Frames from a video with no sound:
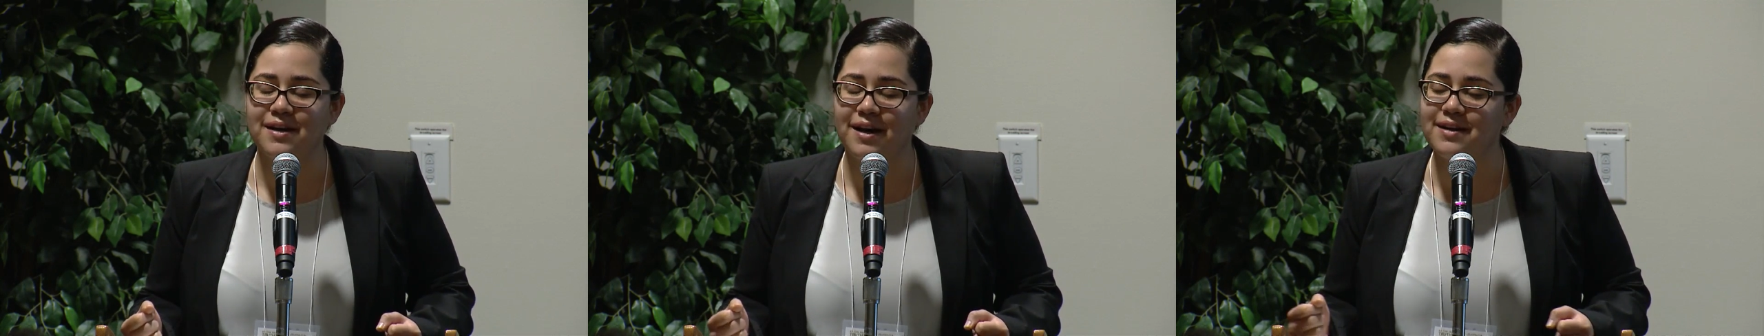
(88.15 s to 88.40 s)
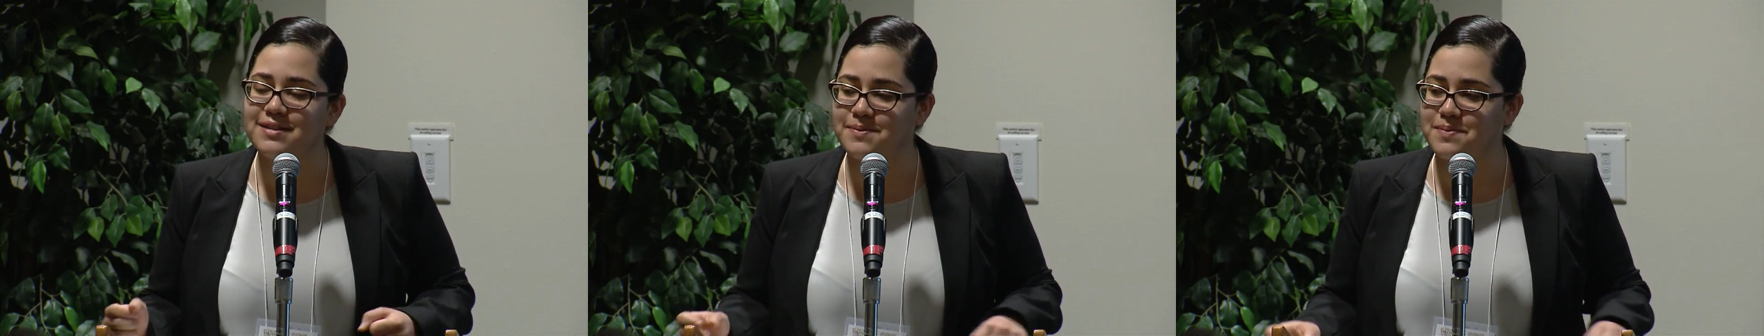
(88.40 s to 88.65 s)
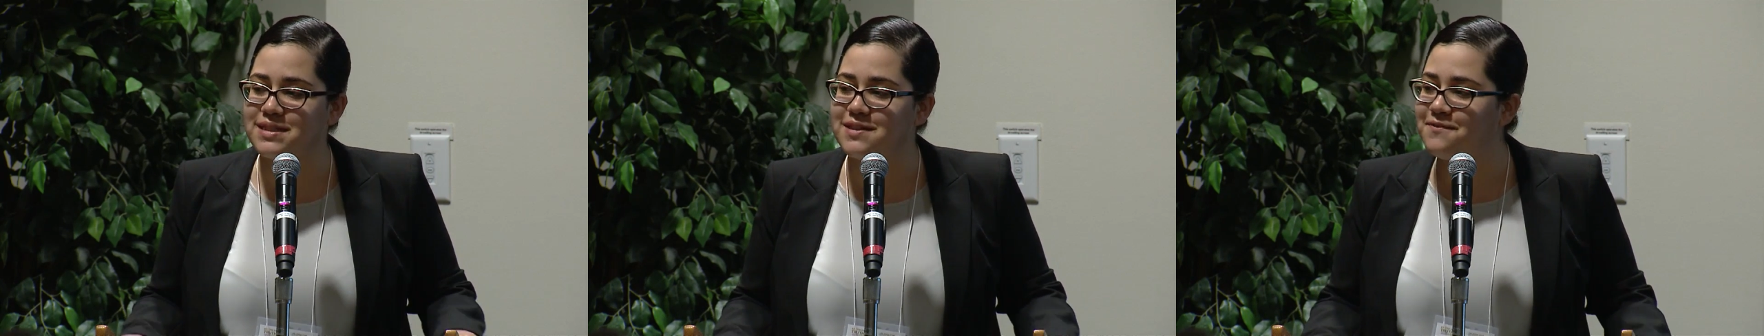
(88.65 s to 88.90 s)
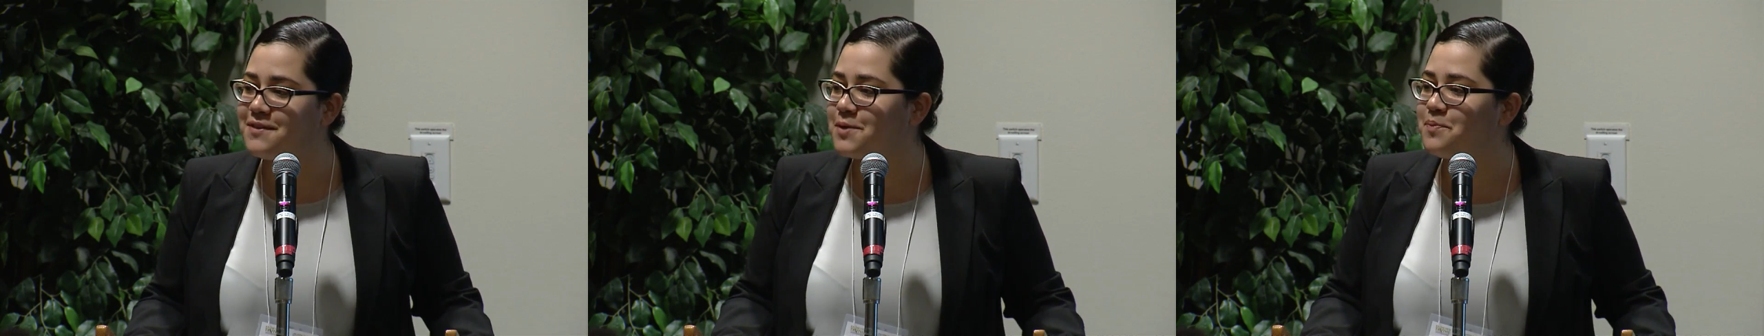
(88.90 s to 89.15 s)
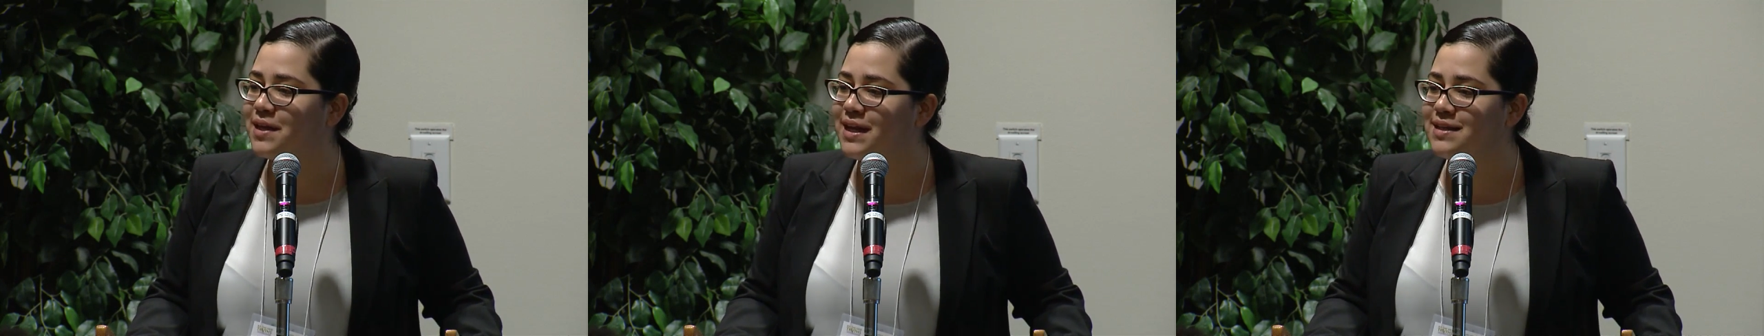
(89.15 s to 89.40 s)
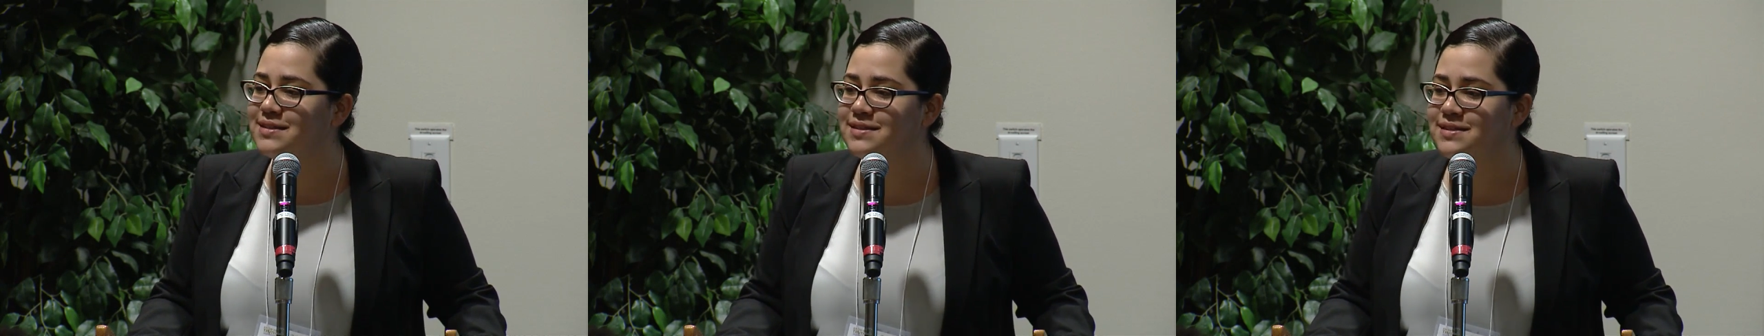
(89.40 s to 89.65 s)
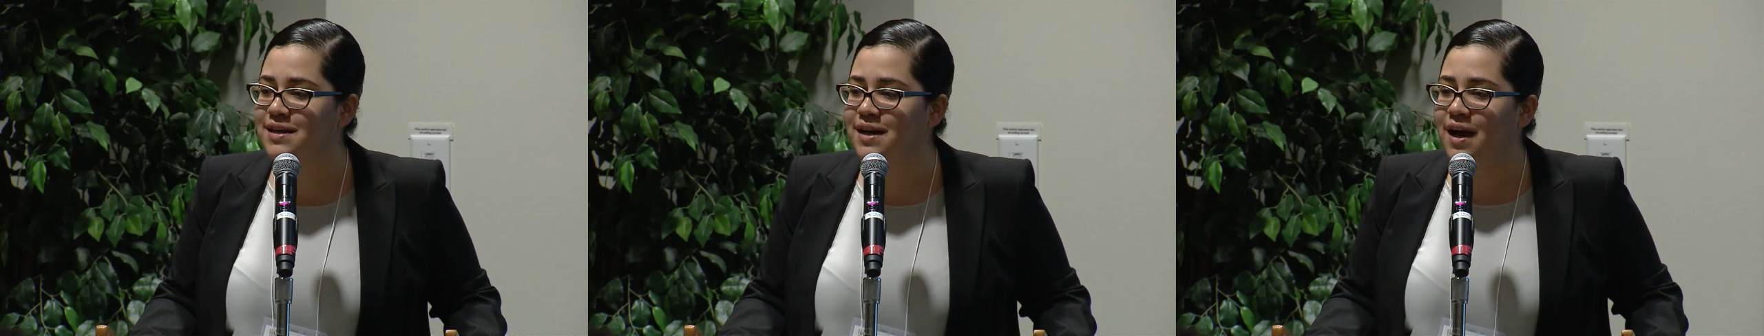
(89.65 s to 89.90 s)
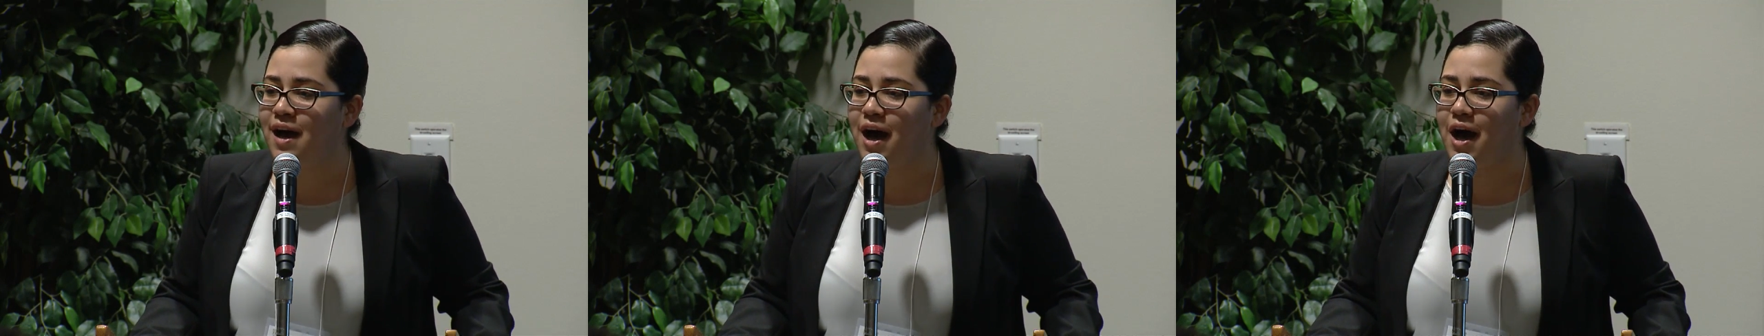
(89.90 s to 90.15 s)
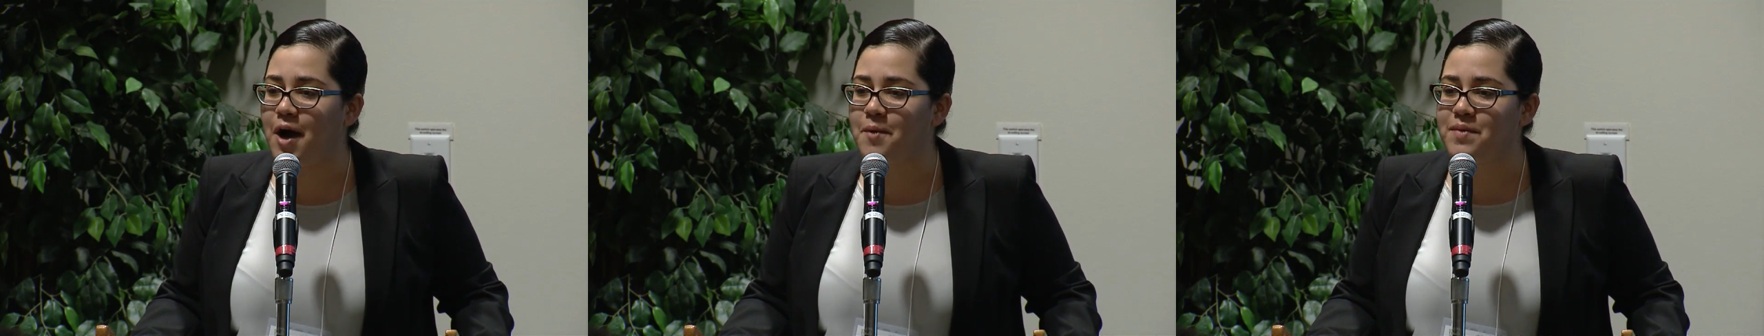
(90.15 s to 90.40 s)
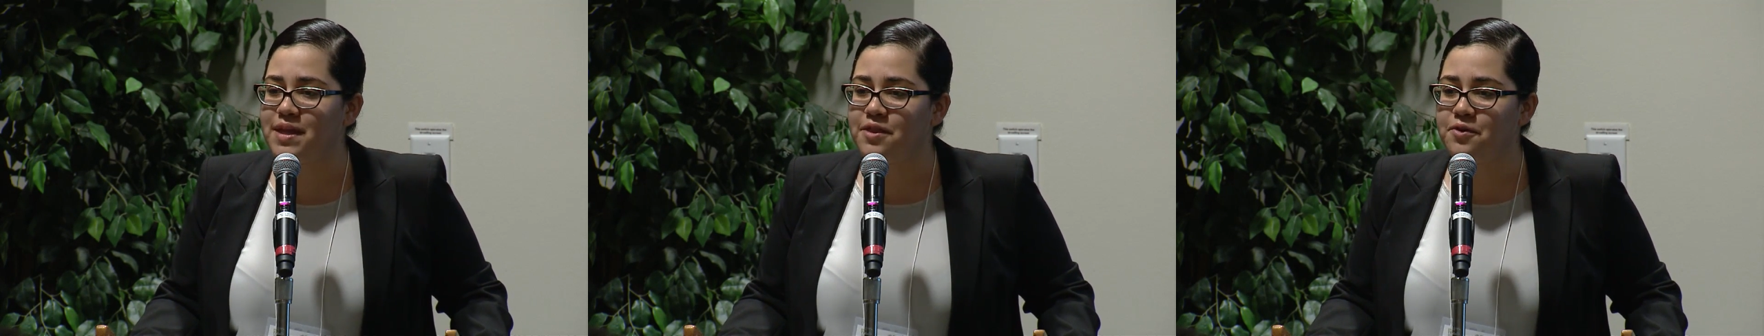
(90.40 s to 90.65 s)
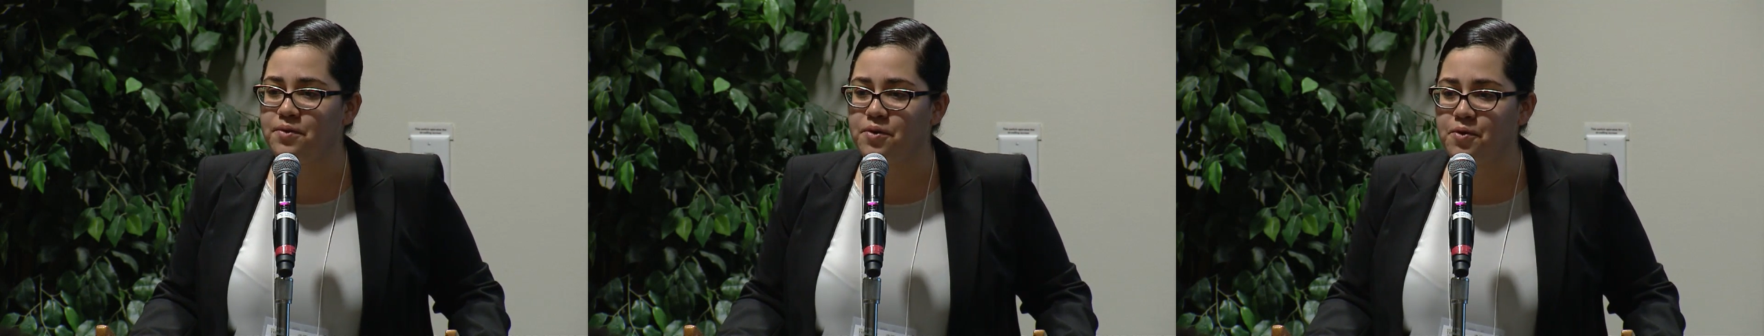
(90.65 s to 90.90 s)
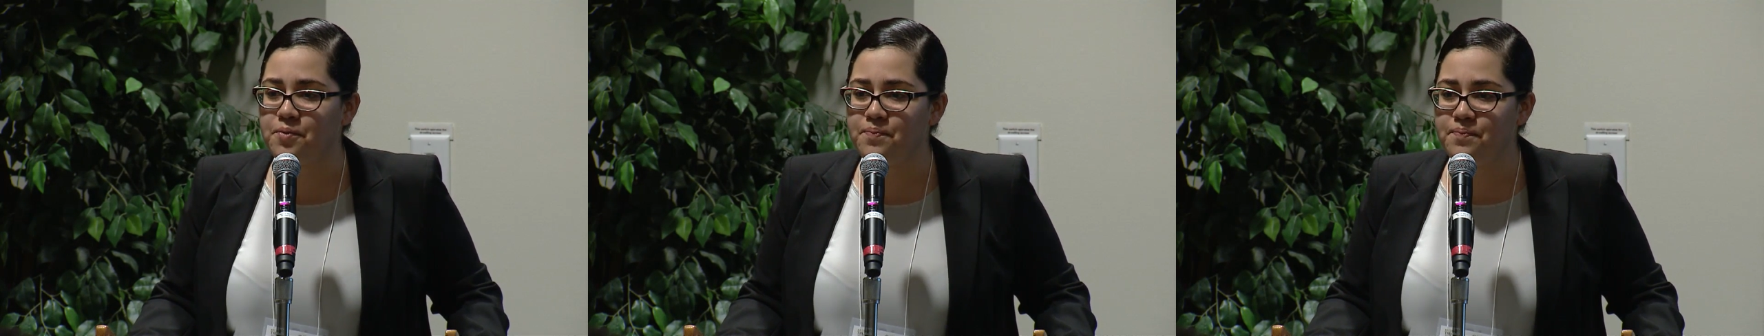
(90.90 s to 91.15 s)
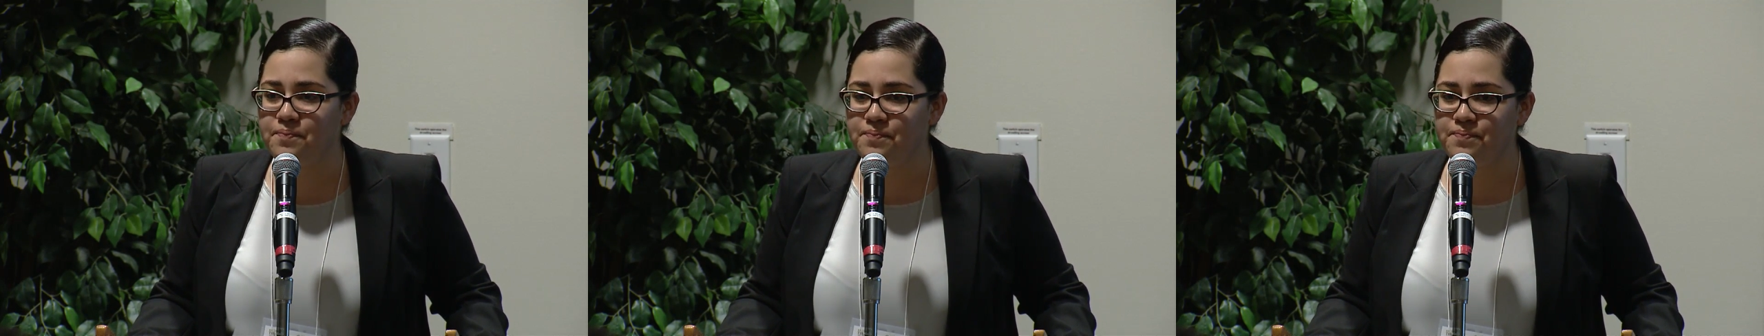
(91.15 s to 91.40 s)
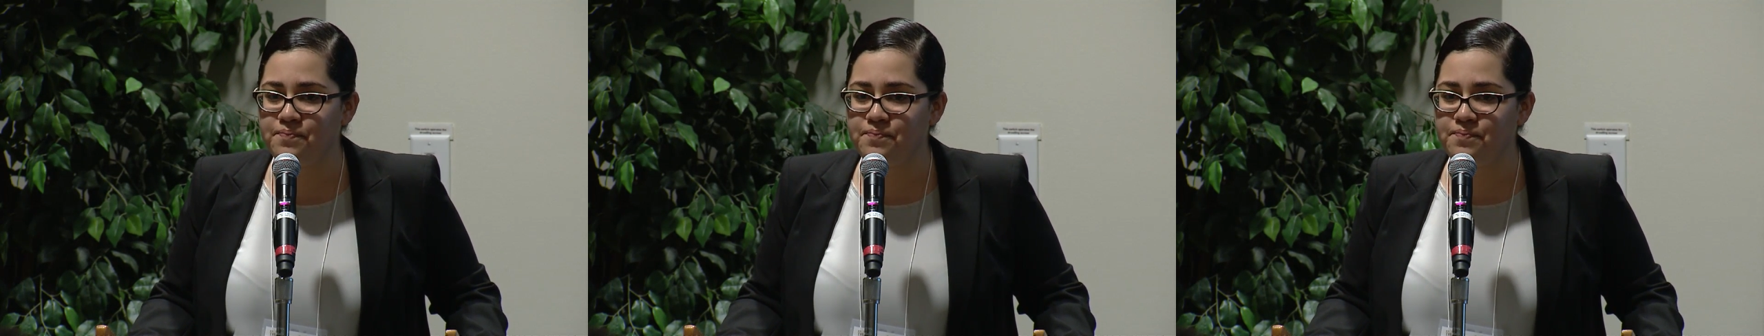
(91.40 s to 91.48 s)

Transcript: on a specific place in the room.